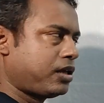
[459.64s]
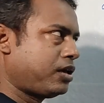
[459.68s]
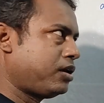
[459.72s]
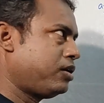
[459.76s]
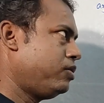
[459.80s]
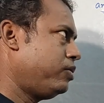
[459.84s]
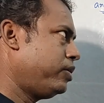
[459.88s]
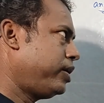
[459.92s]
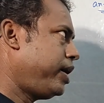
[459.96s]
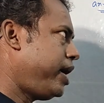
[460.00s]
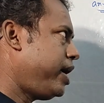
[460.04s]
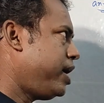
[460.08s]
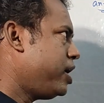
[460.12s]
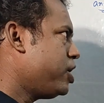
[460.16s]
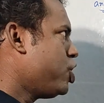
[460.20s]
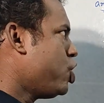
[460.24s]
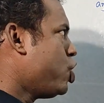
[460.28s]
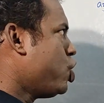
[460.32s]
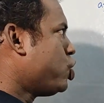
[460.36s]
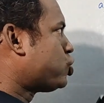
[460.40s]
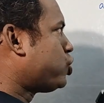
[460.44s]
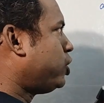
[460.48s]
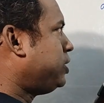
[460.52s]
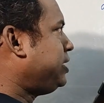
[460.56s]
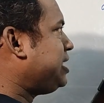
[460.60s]
Okay.
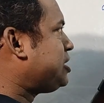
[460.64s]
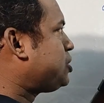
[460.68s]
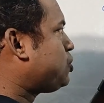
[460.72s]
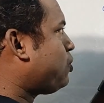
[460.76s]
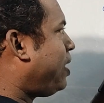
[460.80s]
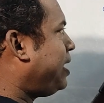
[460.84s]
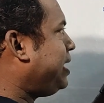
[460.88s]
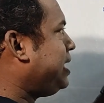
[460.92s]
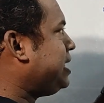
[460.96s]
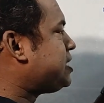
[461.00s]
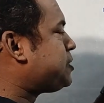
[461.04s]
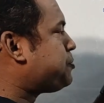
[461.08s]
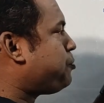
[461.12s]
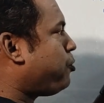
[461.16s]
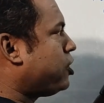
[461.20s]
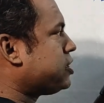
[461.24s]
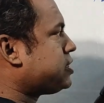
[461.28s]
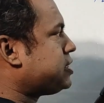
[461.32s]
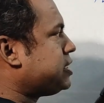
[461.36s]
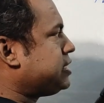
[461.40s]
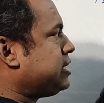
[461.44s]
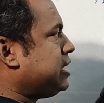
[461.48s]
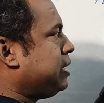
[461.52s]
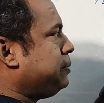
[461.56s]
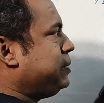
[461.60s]
So this one is
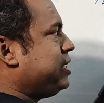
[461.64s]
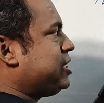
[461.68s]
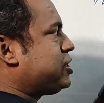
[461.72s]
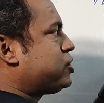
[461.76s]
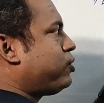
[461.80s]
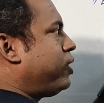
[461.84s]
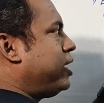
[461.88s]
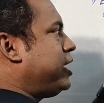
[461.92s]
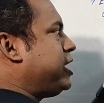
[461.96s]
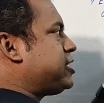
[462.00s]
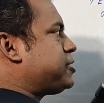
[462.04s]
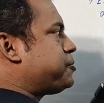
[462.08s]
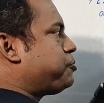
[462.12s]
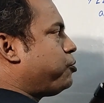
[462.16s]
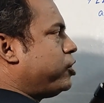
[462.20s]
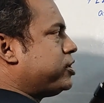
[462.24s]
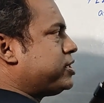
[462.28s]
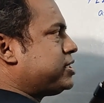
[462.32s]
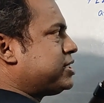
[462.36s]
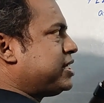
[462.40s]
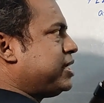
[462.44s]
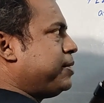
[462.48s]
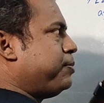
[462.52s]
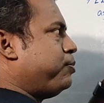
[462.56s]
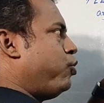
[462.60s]
positive, this one is
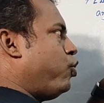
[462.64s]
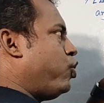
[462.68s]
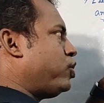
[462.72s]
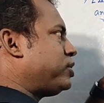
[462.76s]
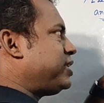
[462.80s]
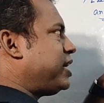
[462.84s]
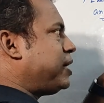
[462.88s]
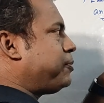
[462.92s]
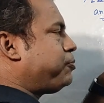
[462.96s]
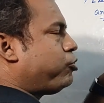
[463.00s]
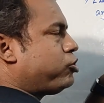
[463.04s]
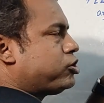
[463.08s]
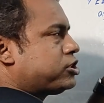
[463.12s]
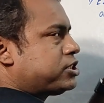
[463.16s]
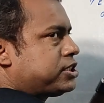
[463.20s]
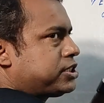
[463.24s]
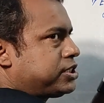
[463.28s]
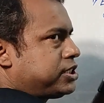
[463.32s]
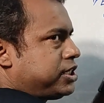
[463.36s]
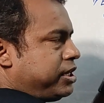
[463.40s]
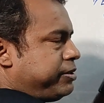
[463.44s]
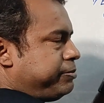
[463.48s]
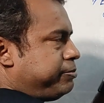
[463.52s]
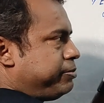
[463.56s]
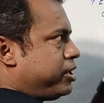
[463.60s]
positive, both are
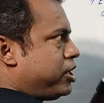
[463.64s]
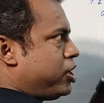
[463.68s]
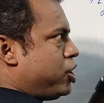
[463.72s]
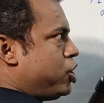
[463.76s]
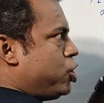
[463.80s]
positive.